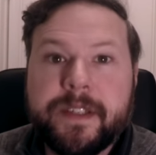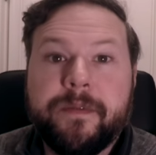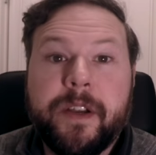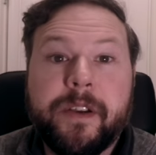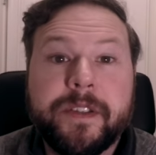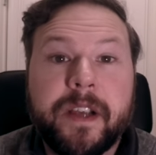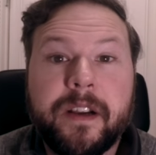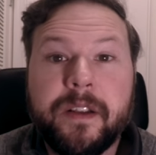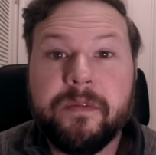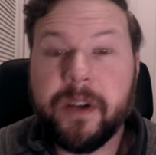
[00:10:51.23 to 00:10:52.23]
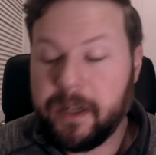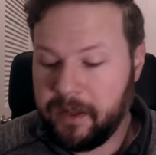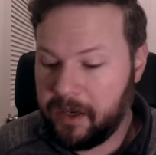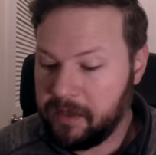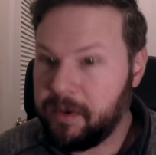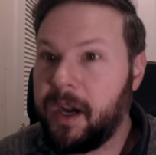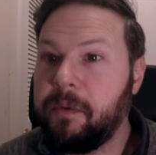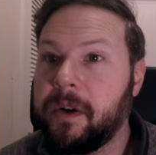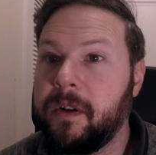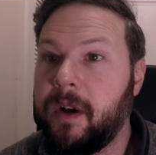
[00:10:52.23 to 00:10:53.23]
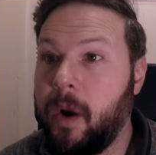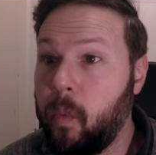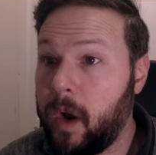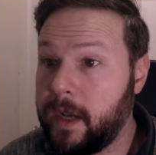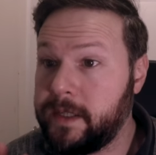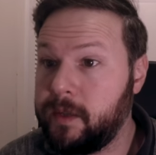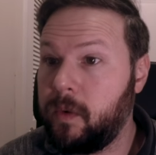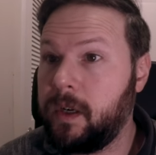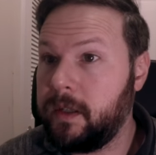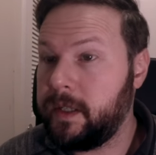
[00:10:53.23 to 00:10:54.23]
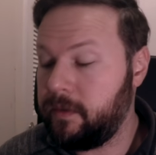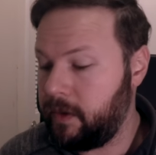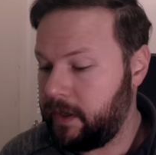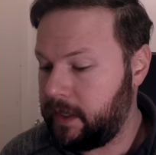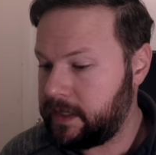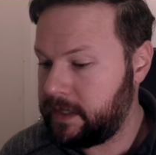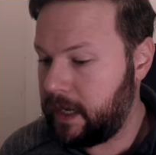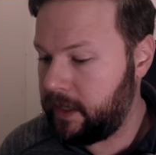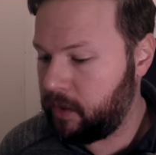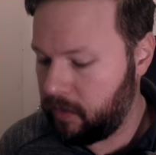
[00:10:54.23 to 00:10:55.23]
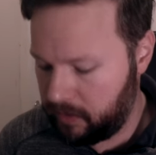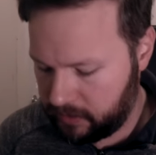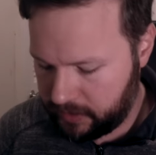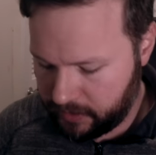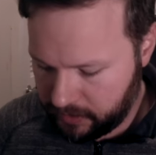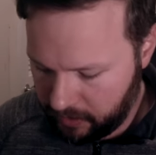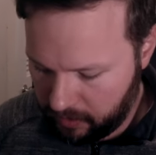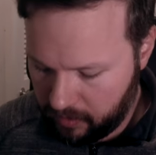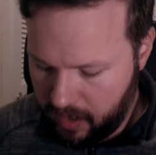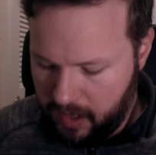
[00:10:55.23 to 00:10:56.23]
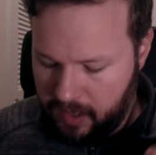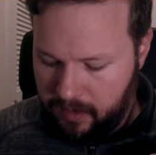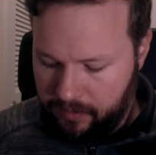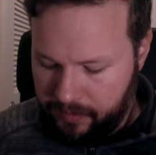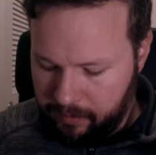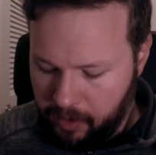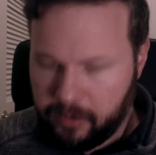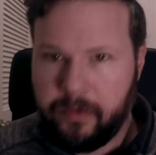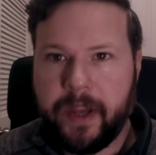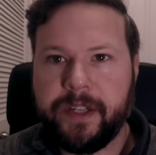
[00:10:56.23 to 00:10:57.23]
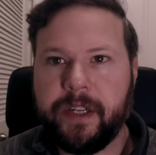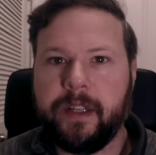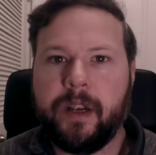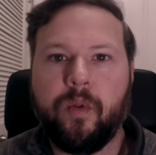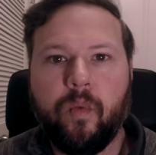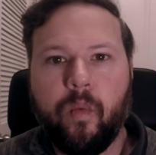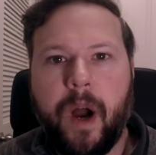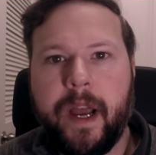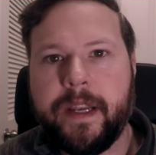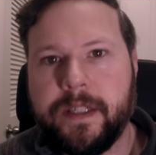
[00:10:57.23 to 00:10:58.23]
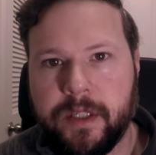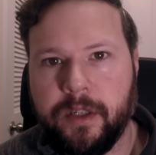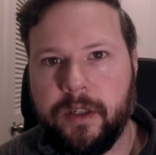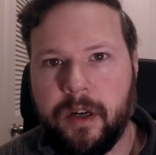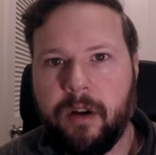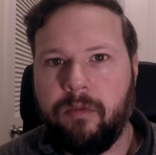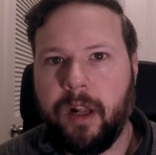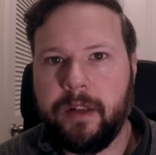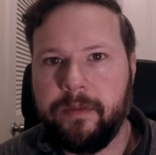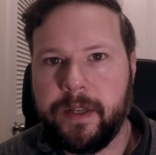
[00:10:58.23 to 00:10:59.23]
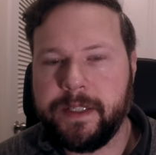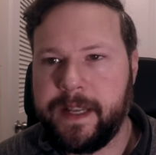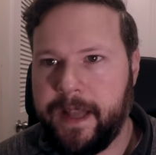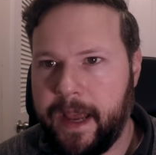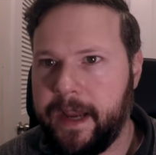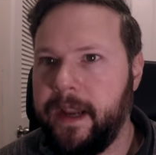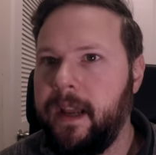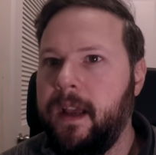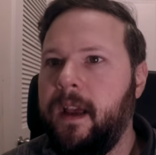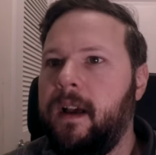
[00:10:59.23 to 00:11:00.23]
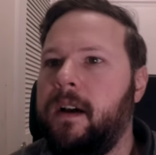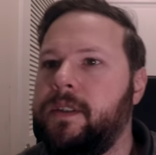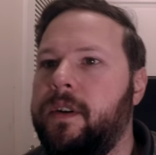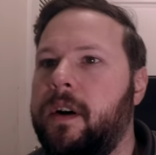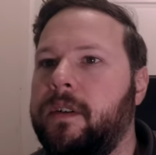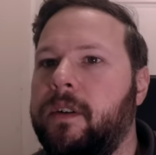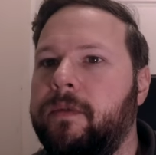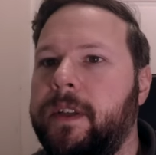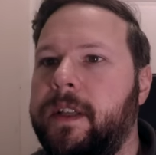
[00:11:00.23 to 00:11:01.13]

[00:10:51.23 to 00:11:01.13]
video has gone on very long, but I want to, I, I did want to leave with an extended quote to show the motivation. Like, why is Kierkegaard relevant today? So I'm going to read